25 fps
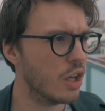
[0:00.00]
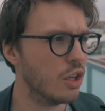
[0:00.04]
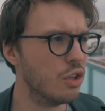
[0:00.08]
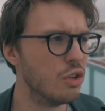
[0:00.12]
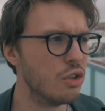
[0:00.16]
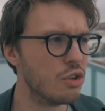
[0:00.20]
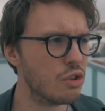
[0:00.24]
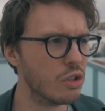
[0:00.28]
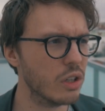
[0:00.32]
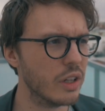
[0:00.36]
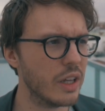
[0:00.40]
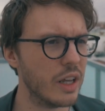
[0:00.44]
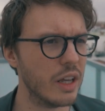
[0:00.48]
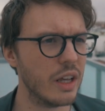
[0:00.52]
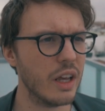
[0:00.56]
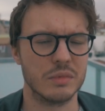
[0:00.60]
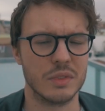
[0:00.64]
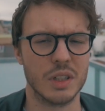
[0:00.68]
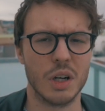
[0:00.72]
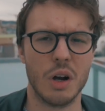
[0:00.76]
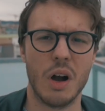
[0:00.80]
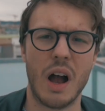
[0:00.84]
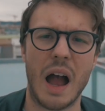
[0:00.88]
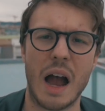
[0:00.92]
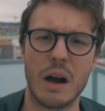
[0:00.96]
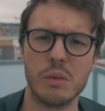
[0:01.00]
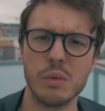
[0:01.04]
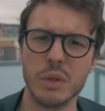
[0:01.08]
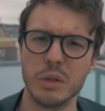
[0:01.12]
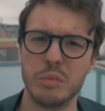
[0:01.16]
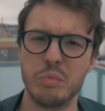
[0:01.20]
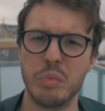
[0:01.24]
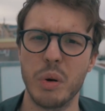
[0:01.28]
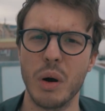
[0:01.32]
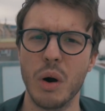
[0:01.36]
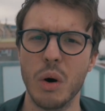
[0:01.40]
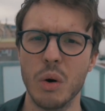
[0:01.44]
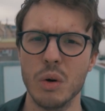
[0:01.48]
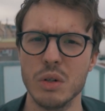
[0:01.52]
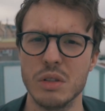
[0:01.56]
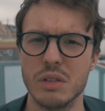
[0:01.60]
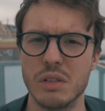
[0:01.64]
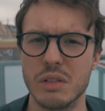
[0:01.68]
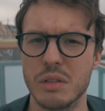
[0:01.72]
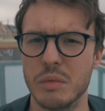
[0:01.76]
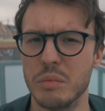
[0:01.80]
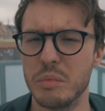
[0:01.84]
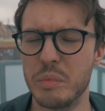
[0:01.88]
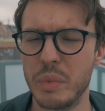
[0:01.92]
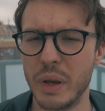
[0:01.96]
usually, you know, I would
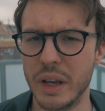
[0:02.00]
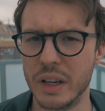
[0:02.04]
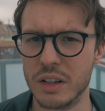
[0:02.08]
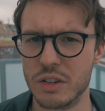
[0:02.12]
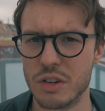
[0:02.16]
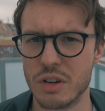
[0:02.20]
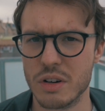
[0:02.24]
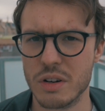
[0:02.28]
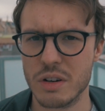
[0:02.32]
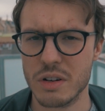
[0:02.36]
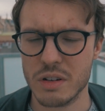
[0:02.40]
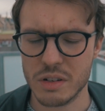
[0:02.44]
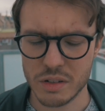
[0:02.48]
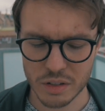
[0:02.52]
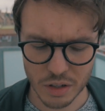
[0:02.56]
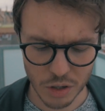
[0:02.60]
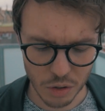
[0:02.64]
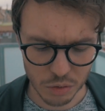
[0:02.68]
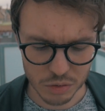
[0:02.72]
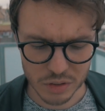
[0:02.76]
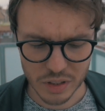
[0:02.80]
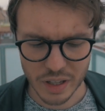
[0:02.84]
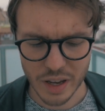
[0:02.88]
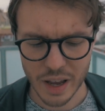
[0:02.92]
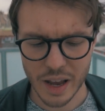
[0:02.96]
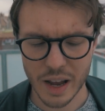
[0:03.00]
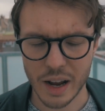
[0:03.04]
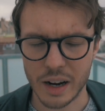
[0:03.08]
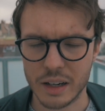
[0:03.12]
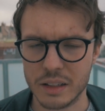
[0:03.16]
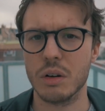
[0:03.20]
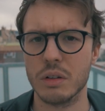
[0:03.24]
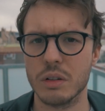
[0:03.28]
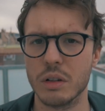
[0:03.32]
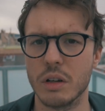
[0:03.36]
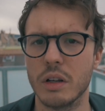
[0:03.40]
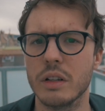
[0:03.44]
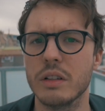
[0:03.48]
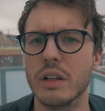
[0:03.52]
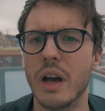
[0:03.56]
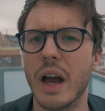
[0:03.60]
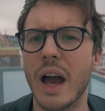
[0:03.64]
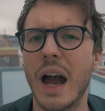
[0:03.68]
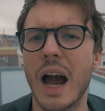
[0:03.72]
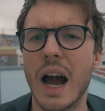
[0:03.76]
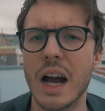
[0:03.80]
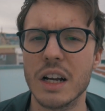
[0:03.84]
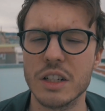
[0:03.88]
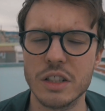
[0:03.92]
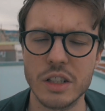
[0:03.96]
post pictures, you know, tag all the, the
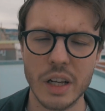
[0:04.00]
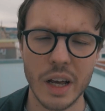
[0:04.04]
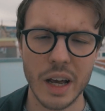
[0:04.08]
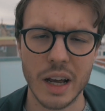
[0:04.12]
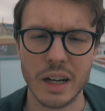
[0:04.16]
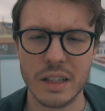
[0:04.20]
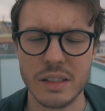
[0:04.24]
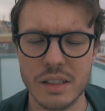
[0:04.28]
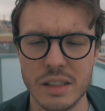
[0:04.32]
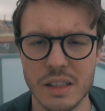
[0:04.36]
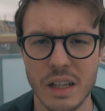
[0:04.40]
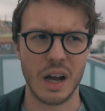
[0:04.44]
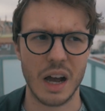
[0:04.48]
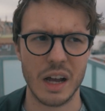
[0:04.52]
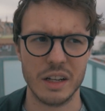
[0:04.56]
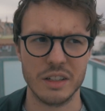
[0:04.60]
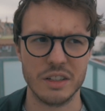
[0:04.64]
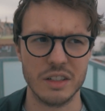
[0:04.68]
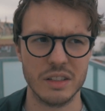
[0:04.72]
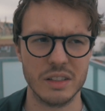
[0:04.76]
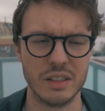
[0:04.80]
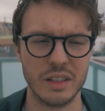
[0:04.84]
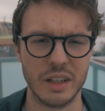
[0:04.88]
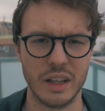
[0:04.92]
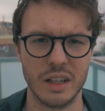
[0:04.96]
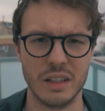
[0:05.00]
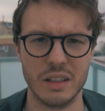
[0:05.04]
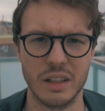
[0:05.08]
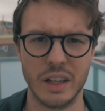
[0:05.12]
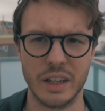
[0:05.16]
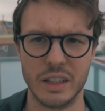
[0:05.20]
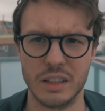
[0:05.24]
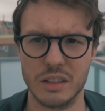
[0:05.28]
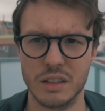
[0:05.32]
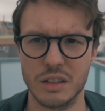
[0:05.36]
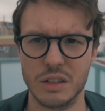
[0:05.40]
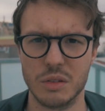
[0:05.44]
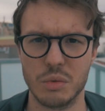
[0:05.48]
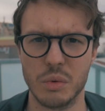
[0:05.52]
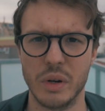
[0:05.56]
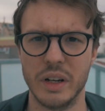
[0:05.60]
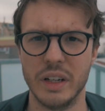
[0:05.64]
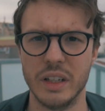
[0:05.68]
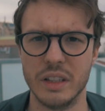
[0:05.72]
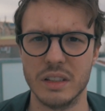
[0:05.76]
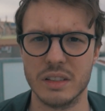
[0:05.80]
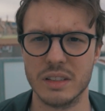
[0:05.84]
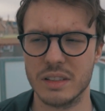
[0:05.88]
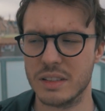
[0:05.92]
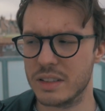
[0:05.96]
hashtags. I just get like
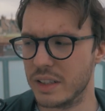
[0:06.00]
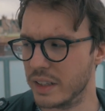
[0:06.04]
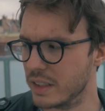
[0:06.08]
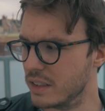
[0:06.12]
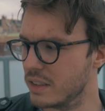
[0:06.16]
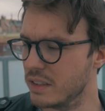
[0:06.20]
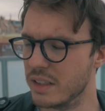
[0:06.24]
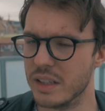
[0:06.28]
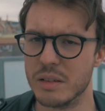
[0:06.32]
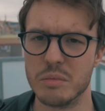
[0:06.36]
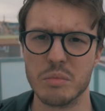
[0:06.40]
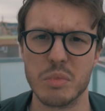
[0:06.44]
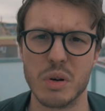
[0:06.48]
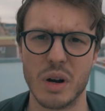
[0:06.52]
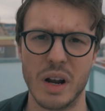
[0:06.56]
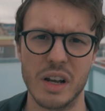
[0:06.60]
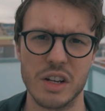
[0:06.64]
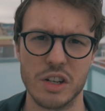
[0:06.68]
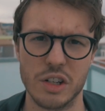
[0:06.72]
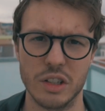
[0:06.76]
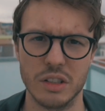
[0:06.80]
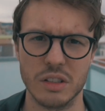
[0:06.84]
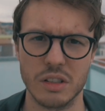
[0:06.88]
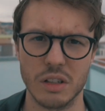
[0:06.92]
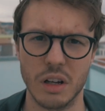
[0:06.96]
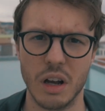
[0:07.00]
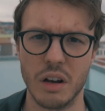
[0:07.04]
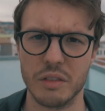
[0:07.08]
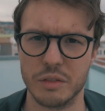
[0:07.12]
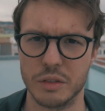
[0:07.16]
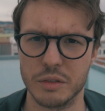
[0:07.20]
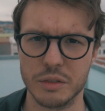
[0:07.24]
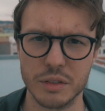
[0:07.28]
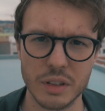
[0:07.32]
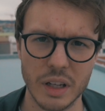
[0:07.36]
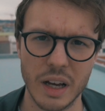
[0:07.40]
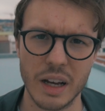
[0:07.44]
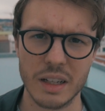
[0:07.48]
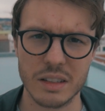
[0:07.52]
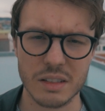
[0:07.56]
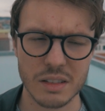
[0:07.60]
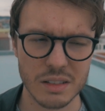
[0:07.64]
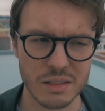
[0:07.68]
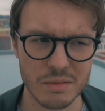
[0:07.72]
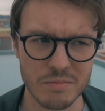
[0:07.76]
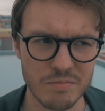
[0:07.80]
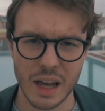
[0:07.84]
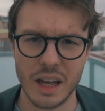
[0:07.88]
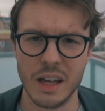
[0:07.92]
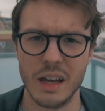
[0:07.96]
20 to 60 impressions off of that.
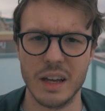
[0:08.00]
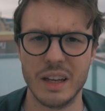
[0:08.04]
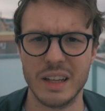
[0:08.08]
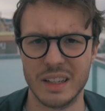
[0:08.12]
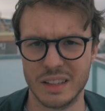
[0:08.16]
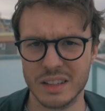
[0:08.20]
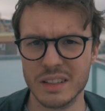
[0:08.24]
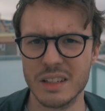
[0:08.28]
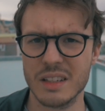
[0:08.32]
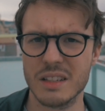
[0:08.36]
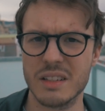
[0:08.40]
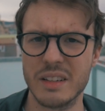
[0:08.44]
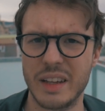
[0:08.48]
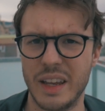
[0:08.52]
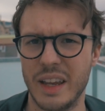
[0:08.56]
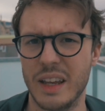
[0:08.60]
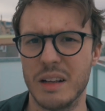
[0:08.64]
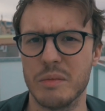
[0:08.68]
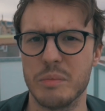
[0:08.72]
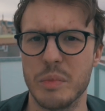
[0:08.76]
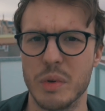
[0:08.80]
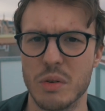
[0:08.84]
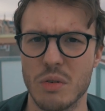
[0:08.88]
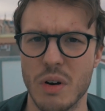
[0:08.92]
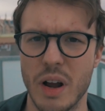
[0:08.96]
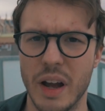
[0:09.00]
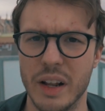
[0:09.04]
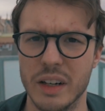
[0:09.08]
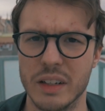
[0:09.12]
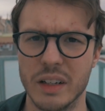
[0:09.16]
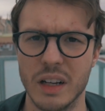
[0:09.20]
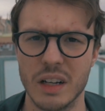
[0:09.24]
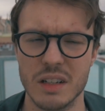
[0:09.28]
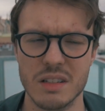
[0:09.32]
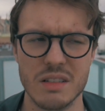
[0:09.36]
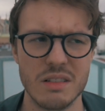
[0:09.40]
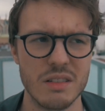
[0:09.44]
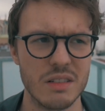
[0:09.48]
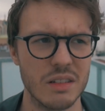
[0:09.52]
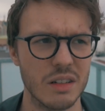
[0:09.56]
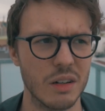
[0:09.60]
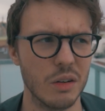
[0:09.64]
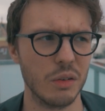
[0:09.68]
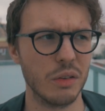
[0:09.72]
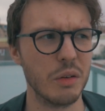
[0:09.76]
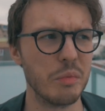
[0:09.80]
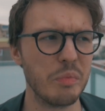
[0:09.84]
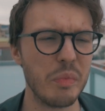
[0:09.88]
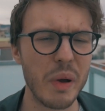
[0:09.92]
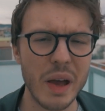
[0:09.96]
And, and this can't be right because, you
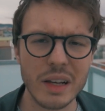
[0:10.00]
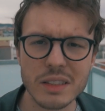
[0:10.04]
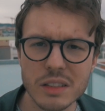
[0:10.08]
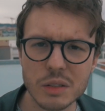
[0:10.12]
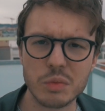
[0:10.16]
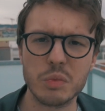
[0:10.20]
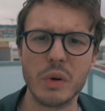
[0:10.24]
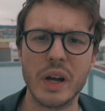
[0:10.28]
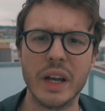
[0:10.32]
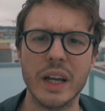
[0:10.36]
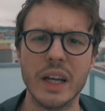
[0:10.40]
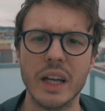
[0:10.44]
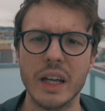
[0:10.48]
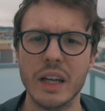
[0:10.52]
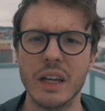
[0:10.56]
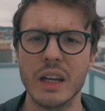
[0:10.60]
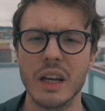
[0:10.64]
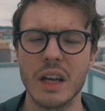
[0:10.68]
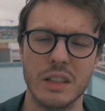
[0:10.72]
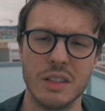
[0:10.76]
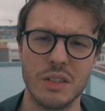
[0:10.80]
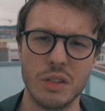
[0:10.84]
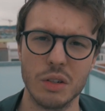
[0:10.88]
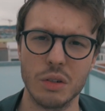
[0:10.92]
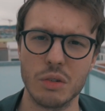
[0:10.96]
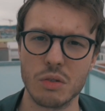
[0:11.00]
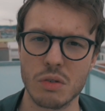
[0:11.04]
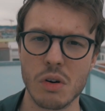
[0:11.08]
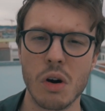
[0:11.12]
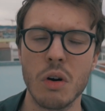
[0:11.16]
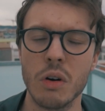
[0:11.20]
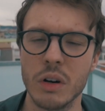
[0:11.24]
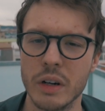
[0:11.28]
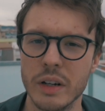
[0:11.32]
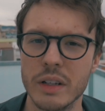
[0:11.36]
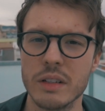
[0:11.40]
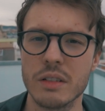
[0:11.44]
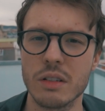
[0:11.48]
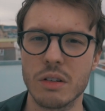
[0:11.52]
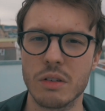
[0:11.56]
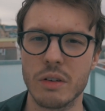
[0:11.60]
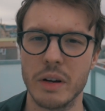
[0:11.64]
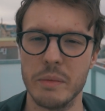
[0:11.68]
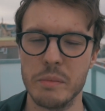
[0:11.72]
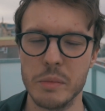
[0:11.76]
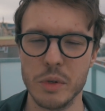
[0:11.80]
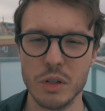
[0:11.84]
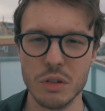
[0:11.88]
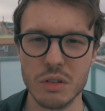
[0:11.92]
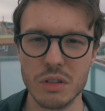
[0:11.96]
know, the best way to grow on
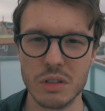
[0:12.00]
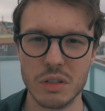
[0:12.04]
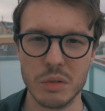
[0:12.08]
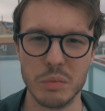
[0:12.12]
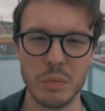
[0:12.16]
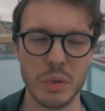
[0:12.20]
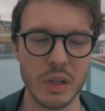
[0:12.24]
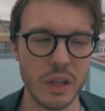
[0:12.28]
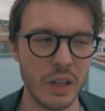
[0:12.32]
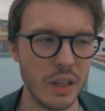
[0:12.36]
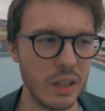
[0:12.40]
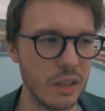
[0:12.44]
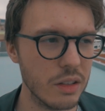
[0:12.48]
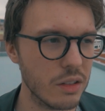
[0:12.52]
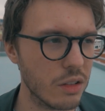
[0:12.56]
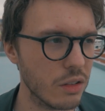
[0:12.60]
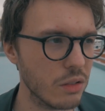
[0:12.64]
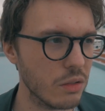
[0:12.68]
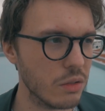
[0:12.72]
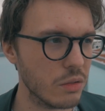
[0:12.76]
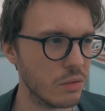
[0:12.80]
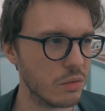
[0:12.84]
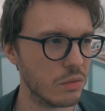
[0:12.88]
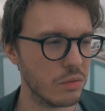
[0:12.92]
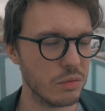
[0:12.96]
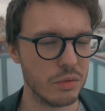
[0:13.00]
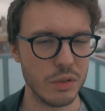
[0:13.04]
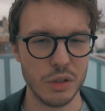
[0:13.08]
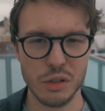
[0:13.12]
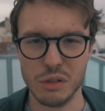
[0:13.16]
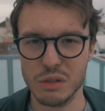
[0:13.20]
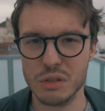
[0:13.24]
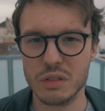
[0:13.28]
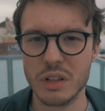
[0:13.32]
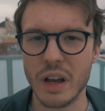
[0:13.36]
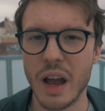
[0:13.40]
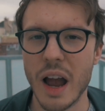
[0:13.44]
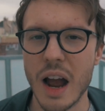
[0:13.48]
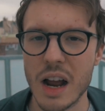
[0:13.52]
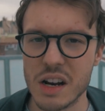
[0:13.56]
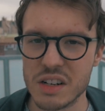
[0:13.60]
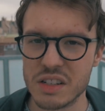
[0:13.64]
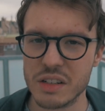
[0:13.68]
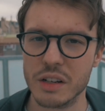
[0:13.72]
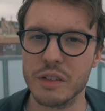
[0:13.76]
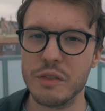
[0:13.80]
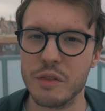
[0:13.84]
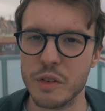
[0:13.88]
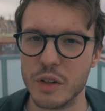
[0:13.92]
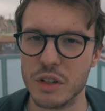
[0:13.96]
Instagram used to be to use the
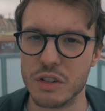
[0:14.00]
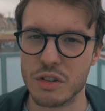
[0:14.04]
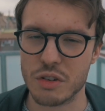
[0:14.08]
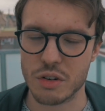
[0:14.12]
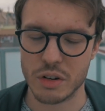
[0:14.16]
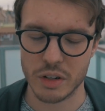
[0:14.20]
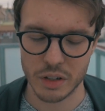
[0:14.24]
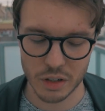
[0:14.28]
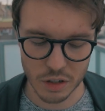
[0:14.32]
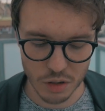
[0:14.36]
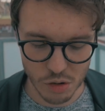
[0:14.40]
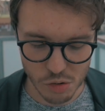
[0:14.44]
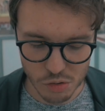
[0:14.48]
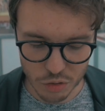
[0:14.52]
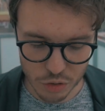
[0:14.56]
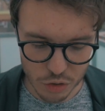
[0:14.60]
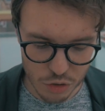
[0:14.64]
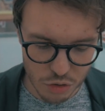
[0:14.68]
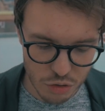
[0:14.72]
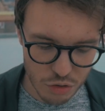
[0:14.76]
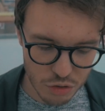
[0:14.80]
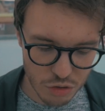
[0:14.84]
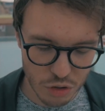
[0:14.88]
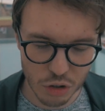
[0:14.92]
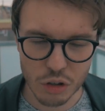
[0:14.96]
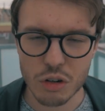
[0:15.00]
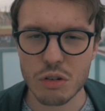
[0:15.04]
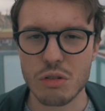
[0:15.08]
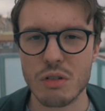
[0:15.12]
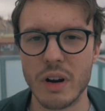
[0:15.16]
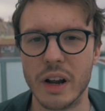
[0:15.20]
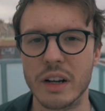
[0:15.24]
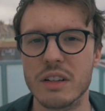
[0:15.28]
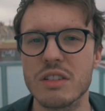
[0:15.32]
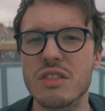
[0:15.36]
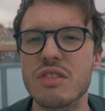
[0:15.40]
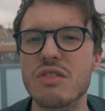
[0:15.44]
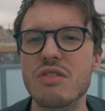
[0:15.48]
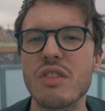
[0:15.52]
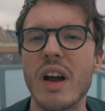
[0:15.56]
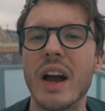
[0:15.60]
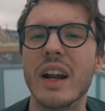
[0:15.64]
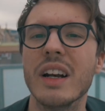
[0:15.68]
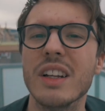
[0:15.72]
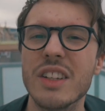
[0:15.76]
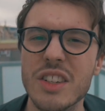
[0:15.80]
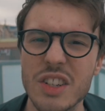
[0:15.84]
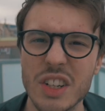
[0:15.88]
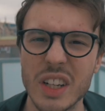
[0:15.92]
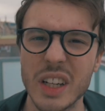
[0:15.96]
hashtag feature, you know, use the correct
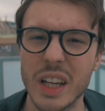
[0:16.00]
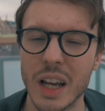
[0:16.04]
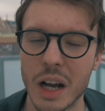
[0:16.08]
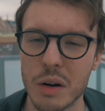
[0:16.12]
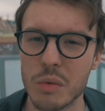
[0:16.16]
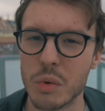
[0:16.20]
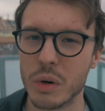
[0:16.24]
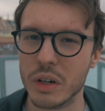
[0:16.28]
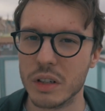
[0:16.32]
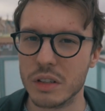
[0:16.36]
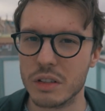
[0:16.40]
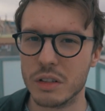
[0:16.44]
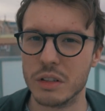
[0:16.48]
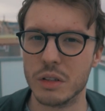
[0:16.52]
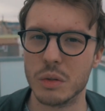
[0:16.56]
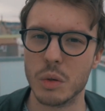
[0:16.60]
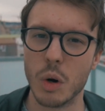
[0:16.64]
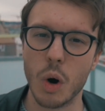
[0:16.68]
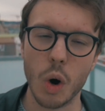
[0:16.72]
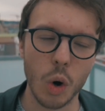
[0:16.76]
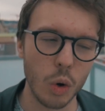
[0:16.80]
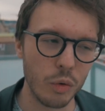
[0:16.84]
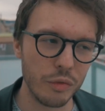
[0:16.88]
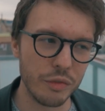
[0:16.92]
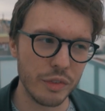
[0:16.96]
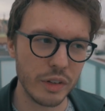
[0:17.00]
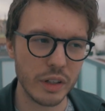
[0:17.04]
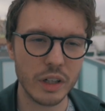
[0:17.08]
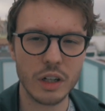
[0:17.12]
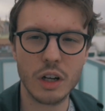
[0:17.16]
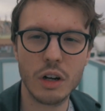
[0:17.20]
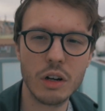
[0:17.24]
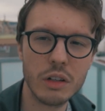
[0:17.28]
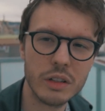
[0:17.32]
strategy. I wanted to do a whole video